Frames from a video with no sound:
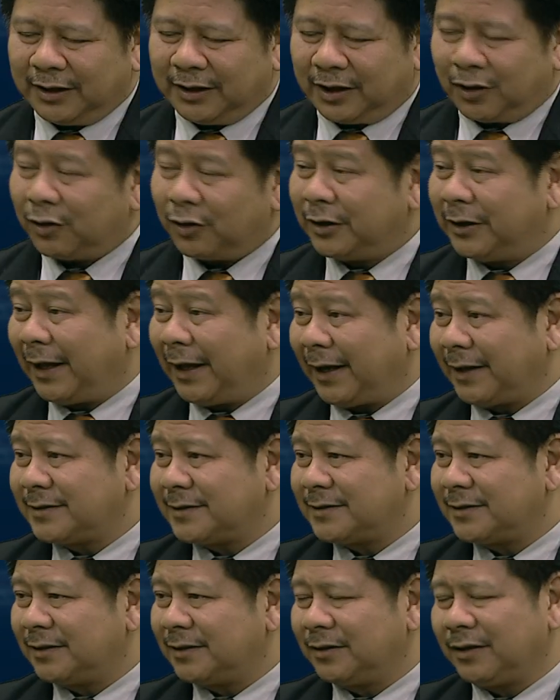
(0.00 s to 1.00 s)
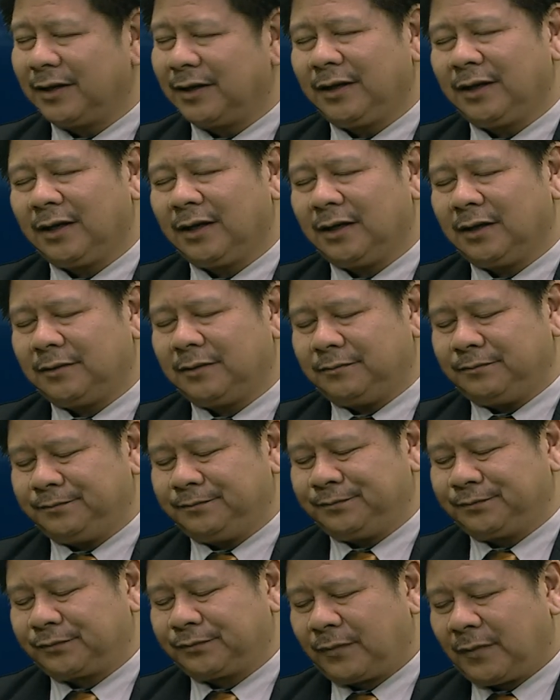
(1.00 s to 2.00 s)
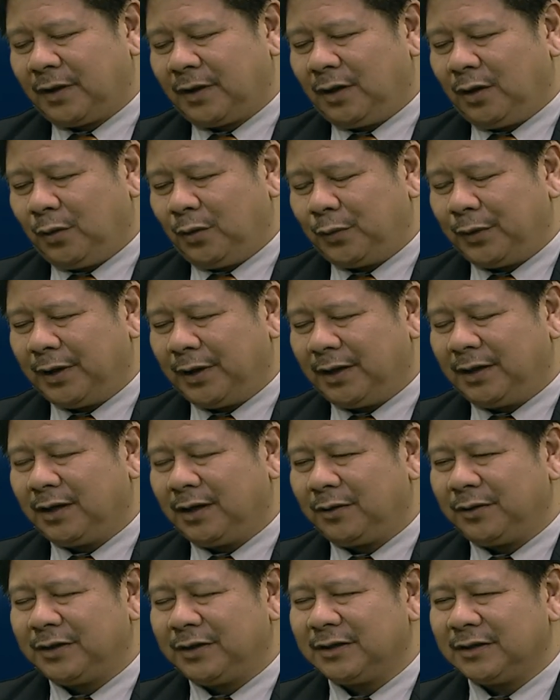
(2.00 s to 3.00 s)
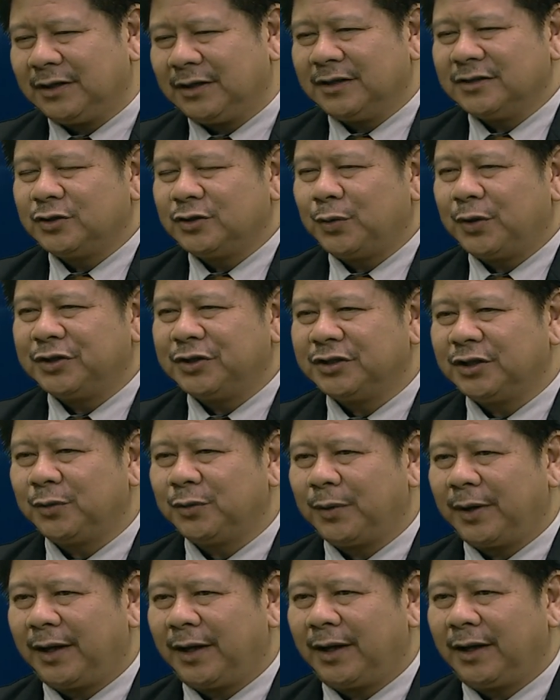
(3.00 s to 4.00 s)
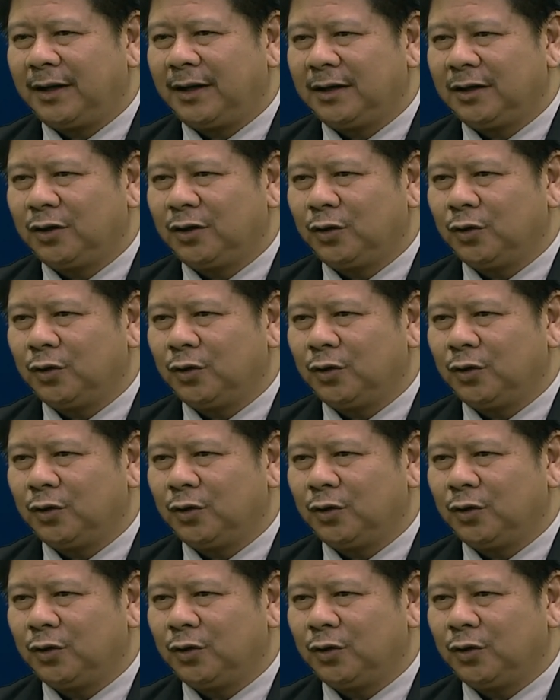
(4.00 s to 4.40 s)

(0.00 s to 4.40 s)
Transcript: look at the context. Okay? We are now in a situation where